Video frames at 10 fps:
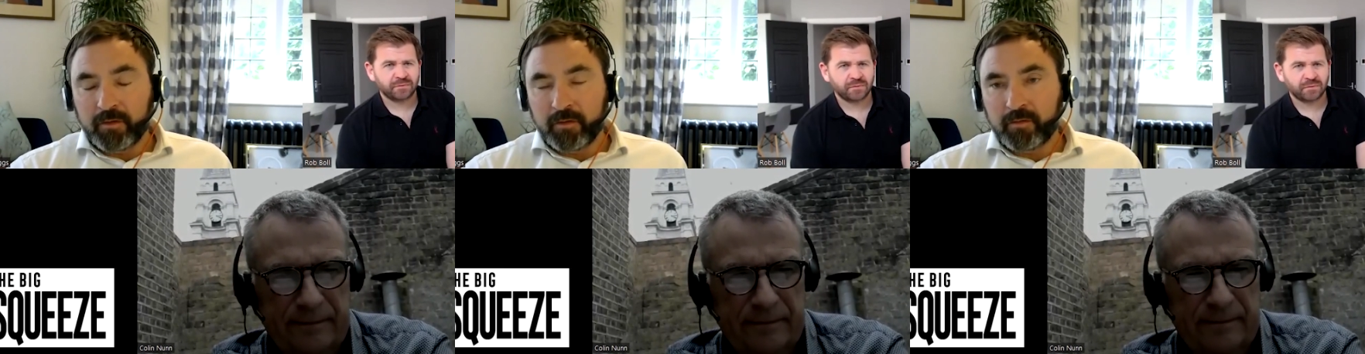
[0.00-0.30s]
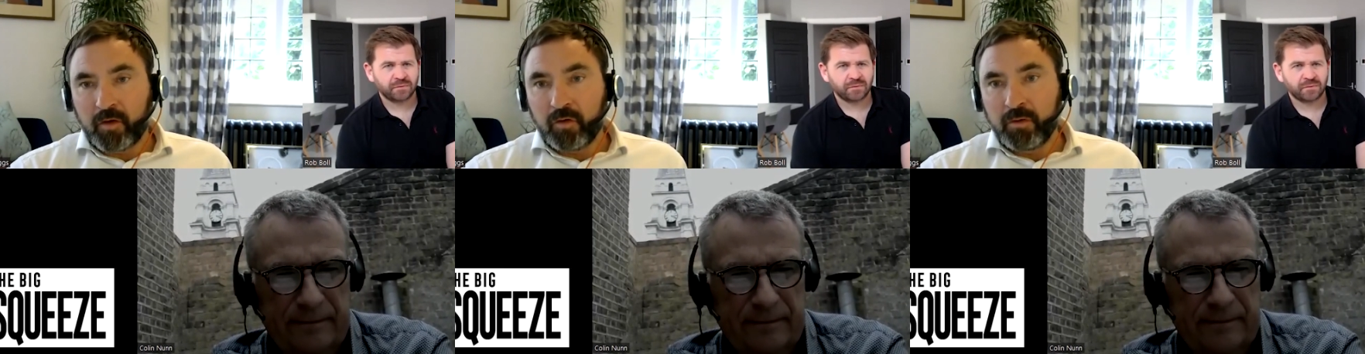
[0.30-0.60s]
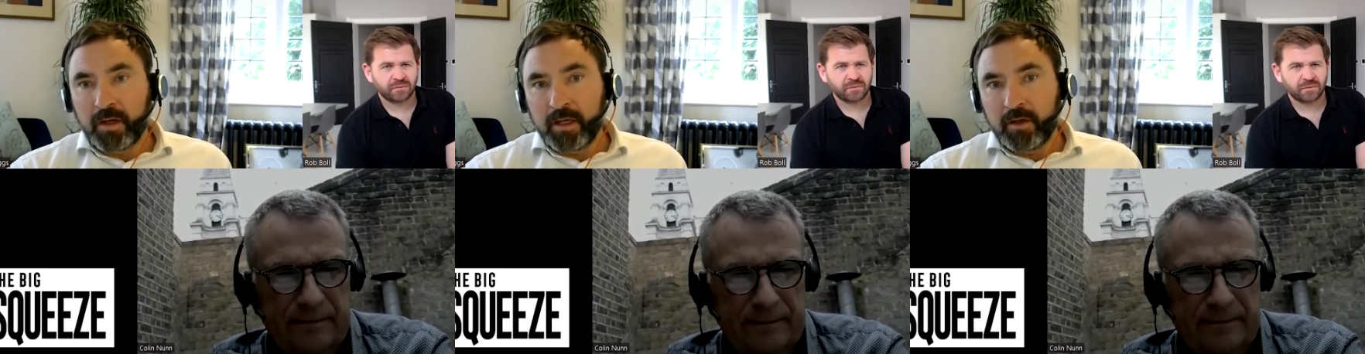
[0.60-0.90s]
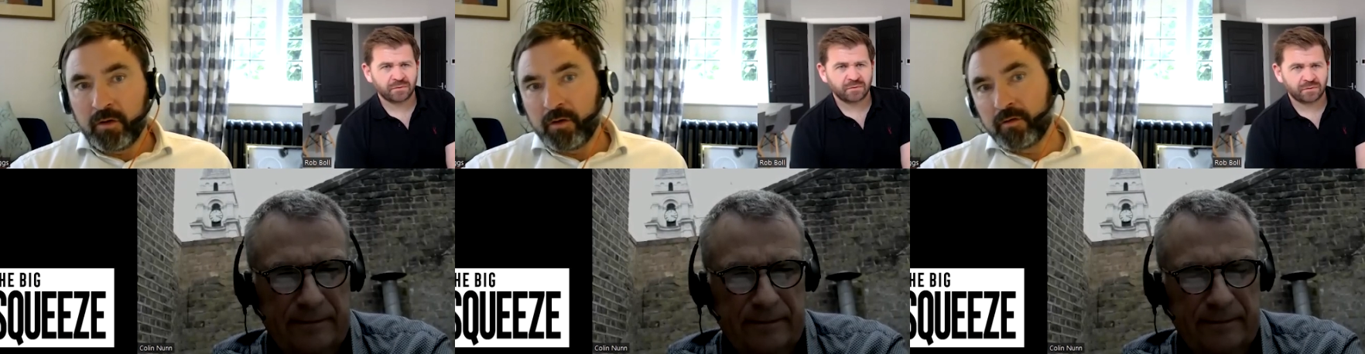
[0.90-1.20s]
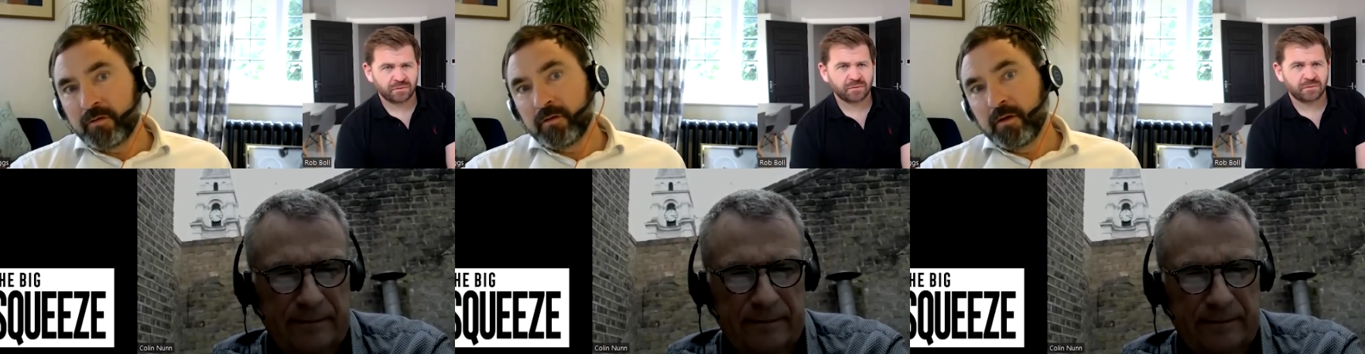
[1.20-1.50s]
Speaker 1: There's so many good
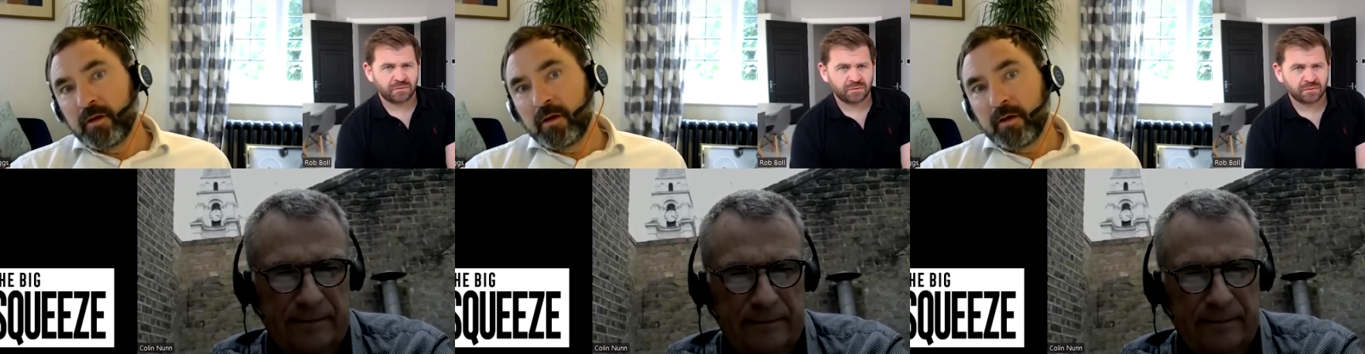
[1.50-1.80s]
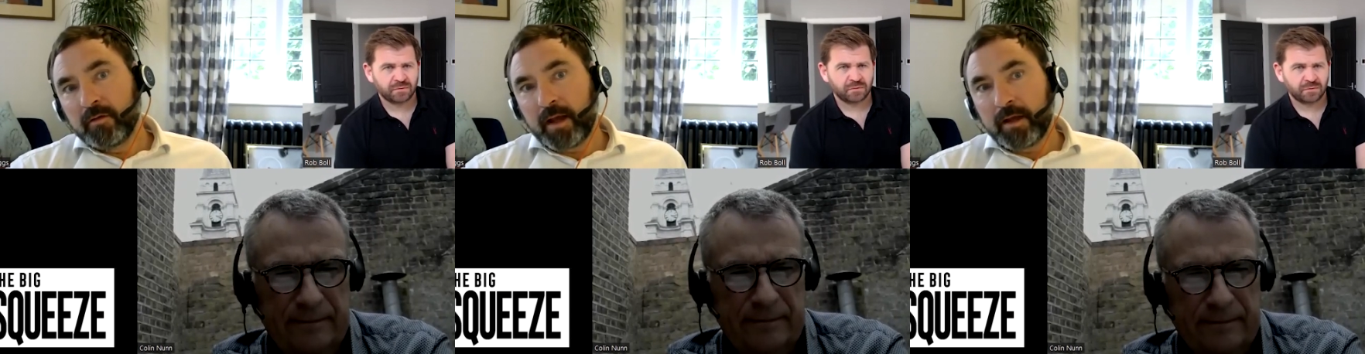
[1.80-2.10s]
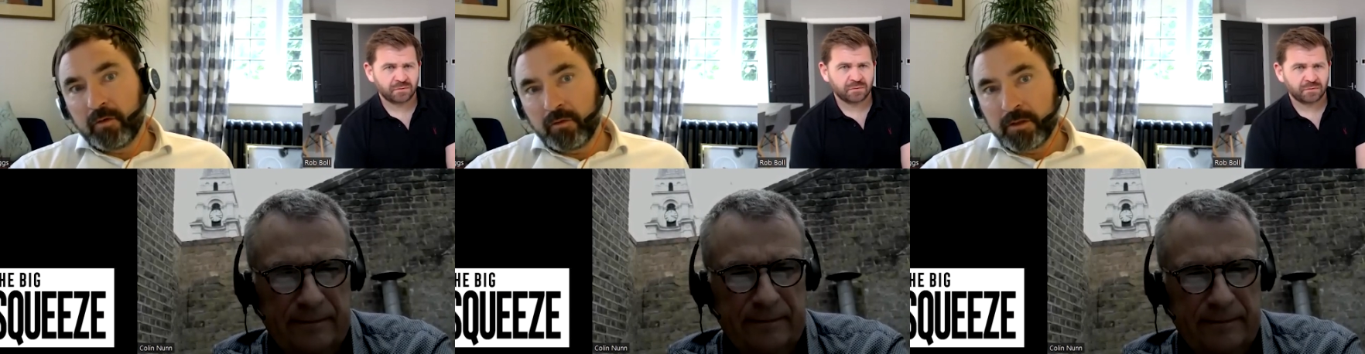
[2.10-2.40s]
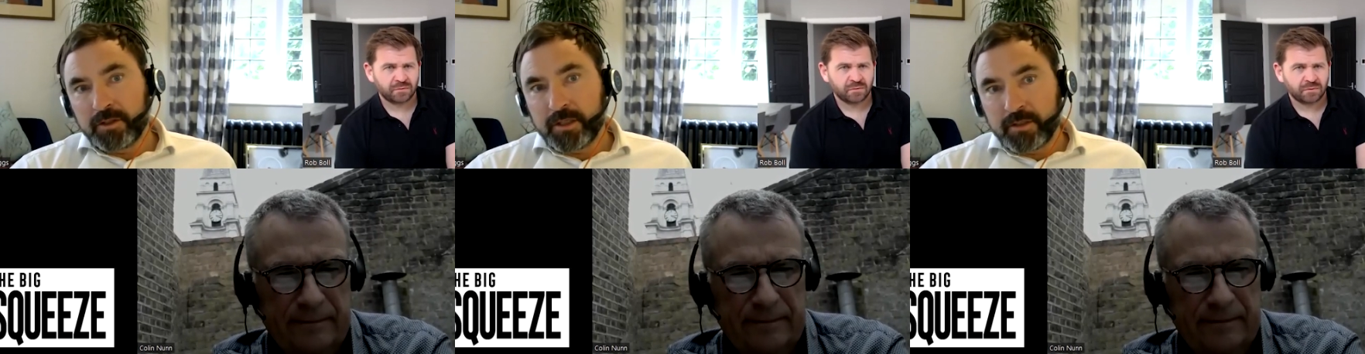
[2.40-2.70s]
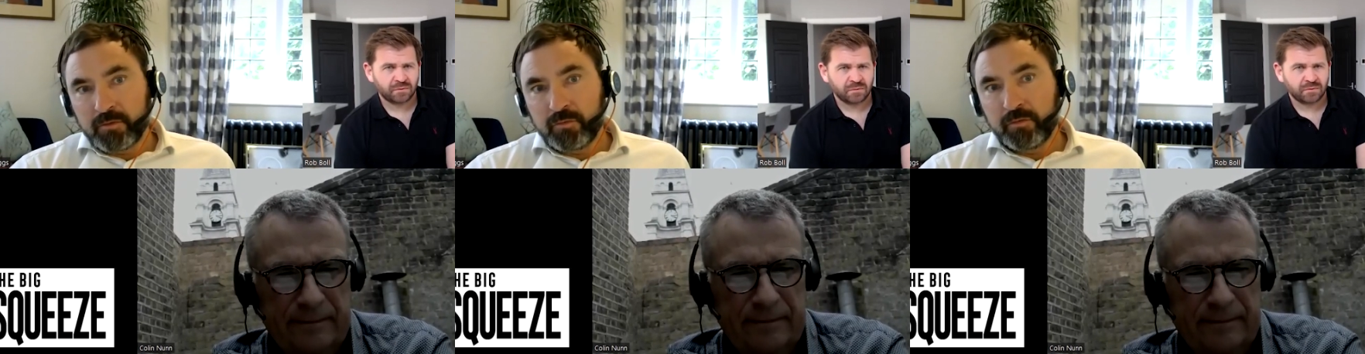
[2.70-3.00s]
technology
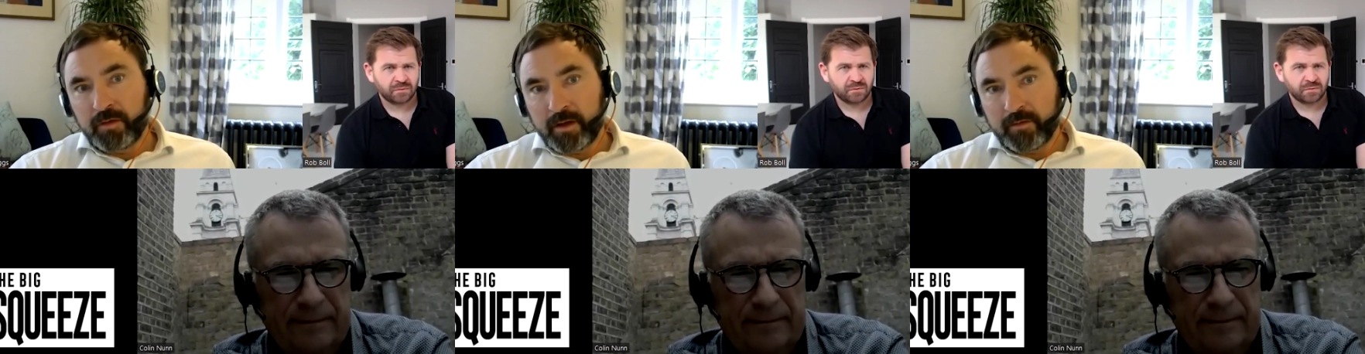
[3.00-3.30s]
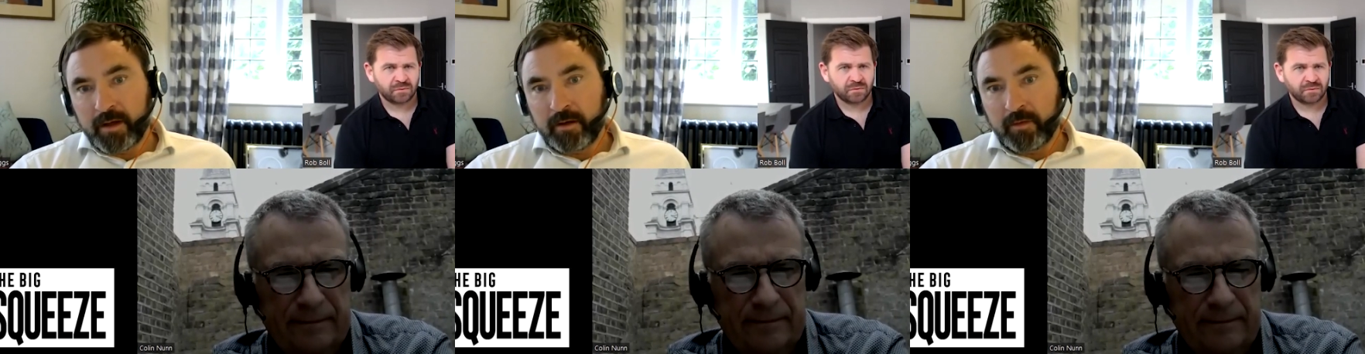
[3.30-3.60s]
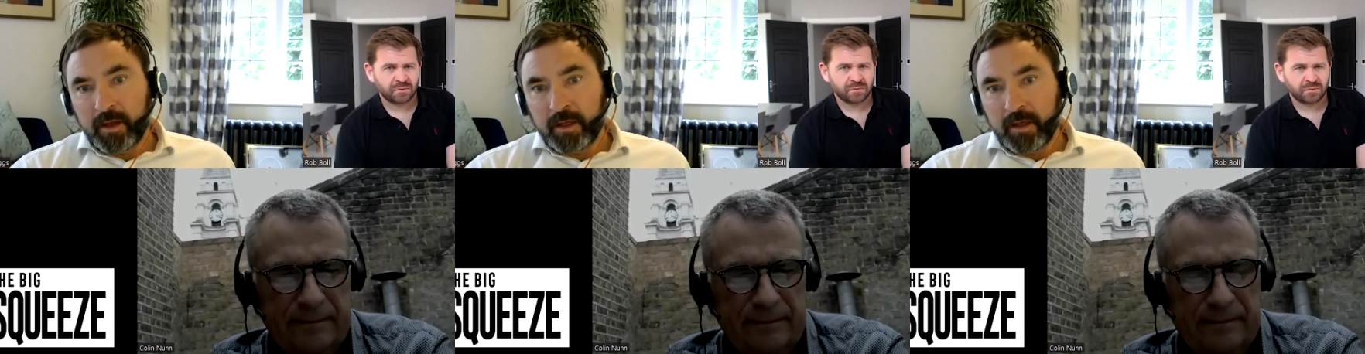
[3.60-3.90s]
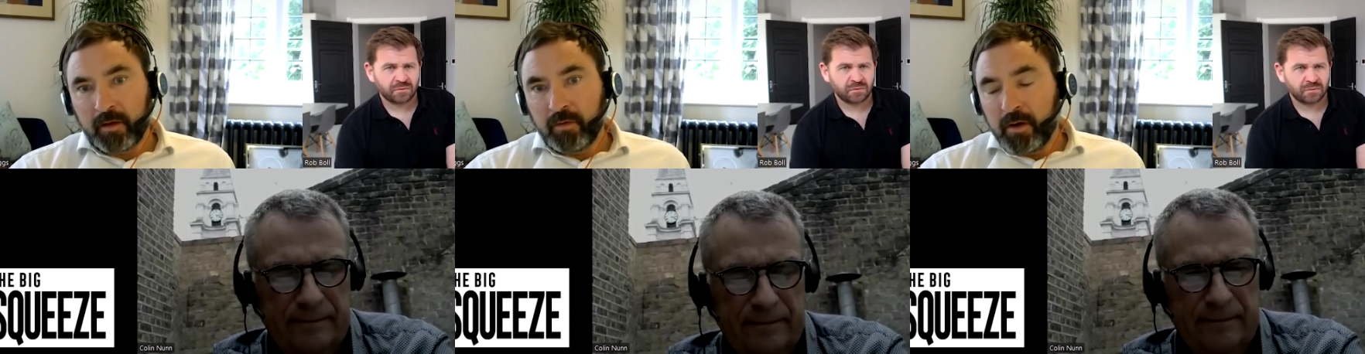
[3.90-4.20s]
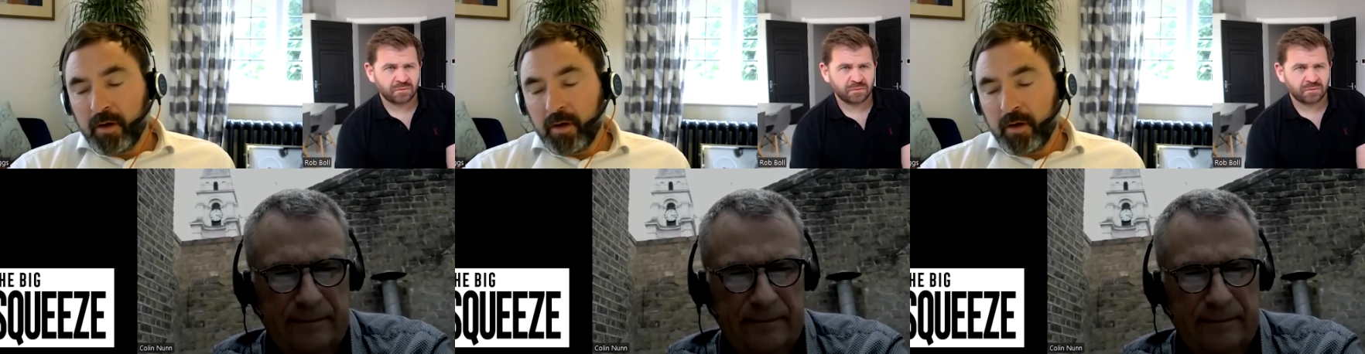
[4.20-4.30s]
tool sets out there you know